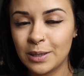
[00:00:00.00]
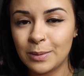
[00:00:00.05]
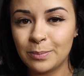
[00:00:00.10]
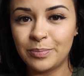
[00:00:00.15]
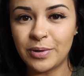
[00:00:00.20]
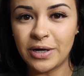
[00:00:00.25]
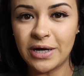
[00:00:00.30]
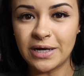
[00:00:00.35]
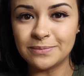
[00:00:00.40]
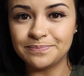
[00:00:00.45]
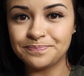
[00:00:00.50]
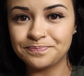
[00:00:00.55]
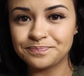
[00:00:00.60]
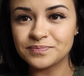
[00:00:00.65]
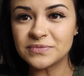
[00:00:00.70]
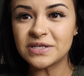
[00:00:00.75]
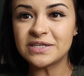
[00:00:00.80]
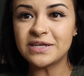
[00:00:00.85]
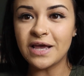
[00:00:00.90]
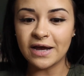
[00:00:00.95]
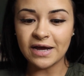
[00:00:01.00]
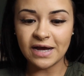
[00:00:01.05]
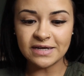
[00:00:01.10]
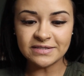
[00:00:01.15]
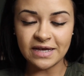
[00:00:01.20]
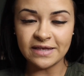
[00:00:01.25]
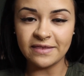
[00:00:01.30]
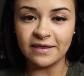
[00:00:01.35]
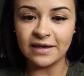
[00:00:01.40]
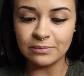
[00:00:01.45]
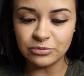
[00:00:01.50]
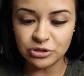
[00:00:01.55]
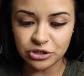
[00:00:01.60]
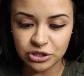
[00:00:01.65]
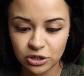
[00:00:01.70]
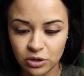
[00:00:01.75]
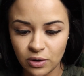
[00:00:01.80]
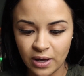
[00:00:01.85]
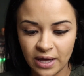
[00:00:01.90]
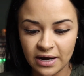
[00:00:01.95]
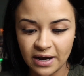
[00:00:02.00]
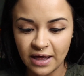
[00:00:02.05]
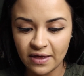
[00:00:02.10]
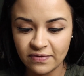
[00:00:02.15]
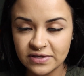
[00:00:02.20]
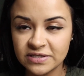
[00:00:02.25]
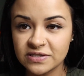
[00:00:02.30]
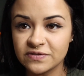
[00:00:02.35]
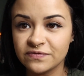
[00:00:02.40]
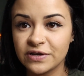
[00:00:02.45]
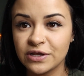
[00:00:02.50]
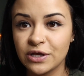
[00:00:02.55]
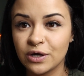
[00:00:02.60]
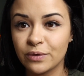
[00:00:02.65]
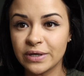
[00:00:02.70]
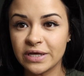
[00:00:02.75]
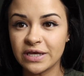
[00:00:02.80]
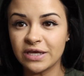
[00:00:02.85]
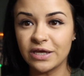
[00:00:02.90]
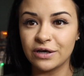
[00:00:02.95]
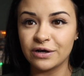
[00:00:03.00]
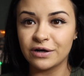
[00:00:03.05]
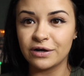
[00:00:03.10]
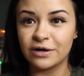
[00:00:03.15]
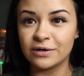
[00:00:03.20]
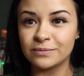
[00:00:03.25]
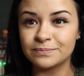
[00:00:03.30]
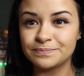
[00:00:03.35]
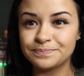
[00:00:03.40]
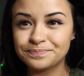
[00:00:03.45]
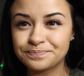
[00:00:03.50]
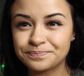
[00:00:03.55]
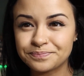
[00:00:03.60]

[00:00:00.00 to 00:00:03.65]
But yeah, guys, I think I'm just gonna go ahead and end this video here.